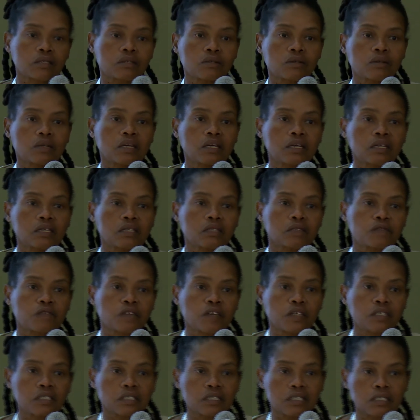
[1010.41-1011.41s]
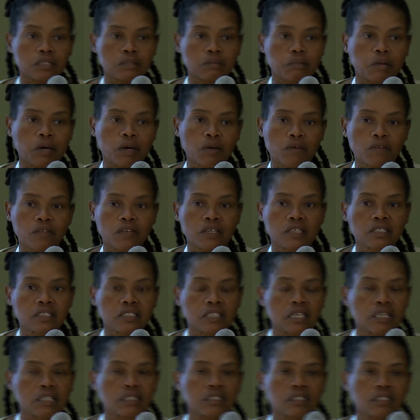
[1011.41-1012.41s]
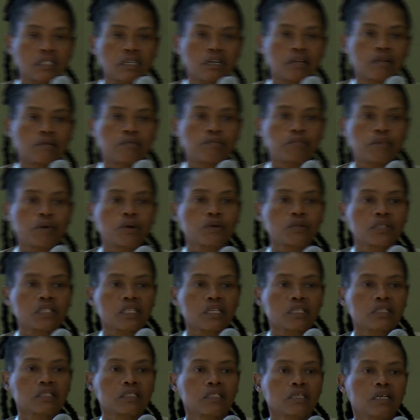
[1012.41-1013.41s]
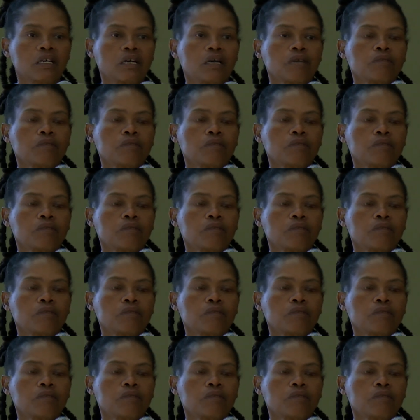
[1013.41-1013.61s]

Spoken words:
so the next phase is part of the international project.